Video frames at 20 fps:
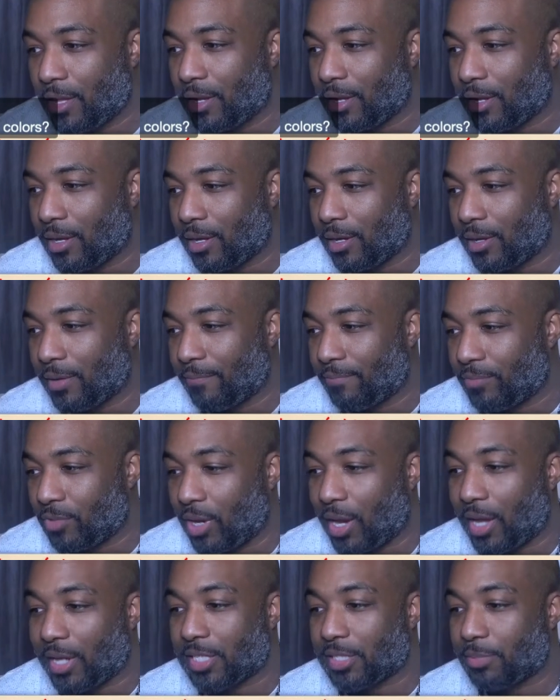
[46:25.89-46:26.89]

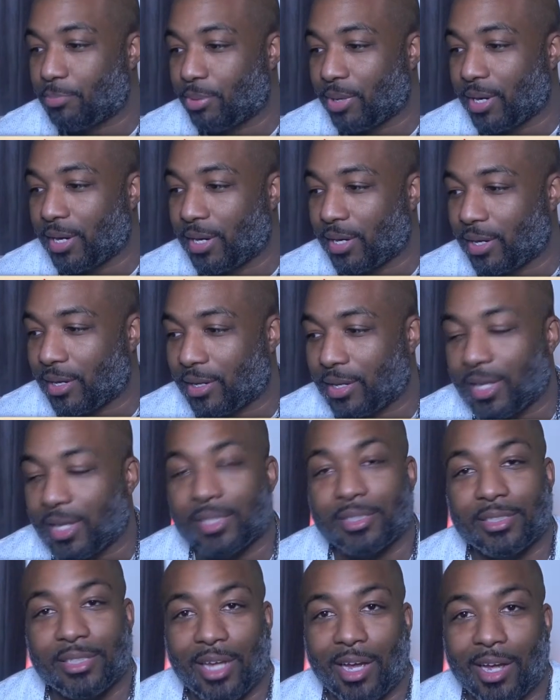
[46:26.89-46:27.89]
Johannes Brenning.
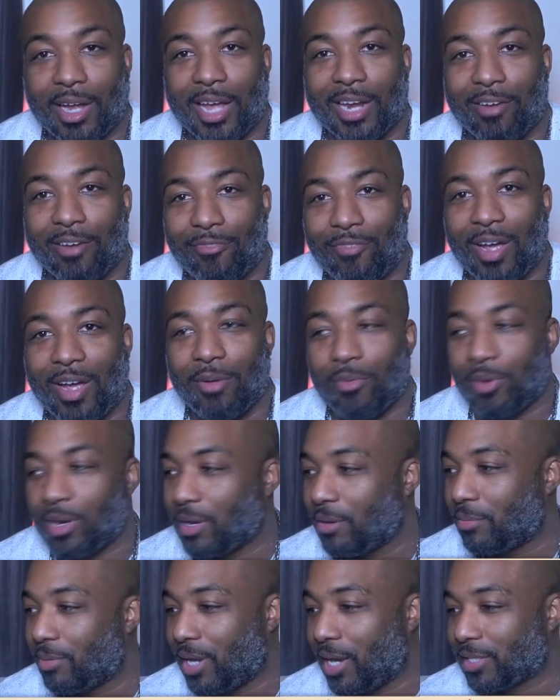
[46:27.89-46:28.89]
Yes, I got in a fight with
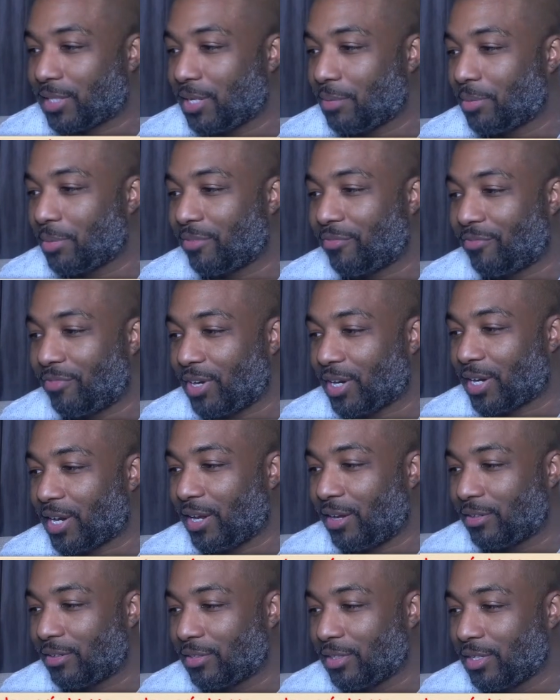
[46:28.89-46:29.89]
him. Knocked him the fuck
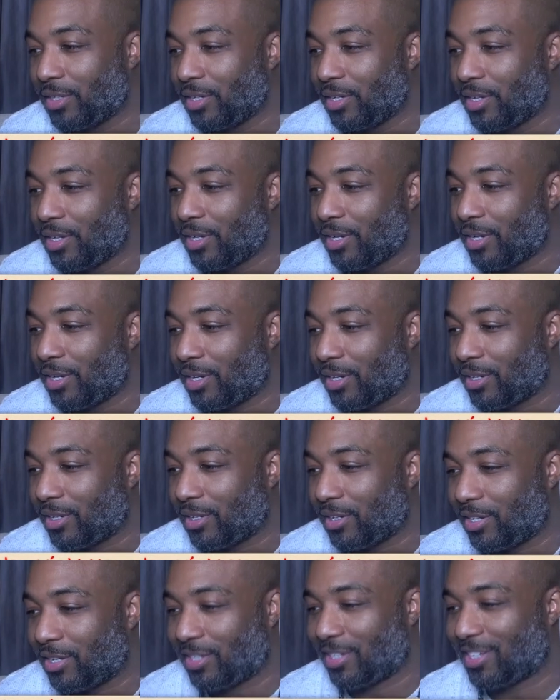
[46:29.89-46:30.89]

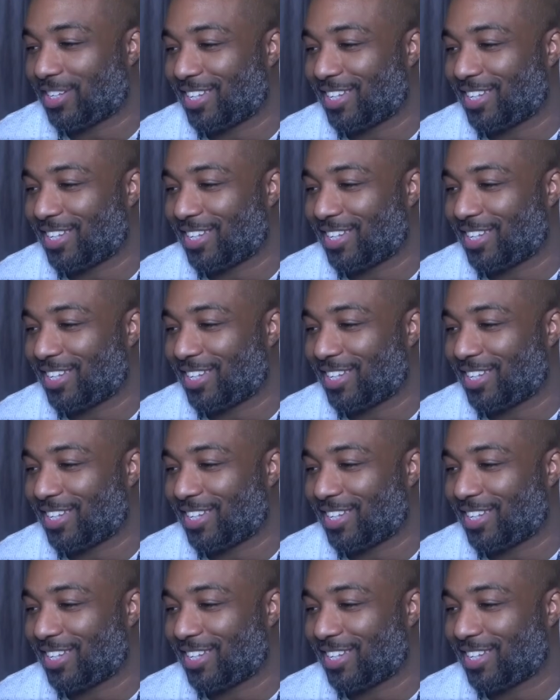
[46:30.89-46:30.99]
out.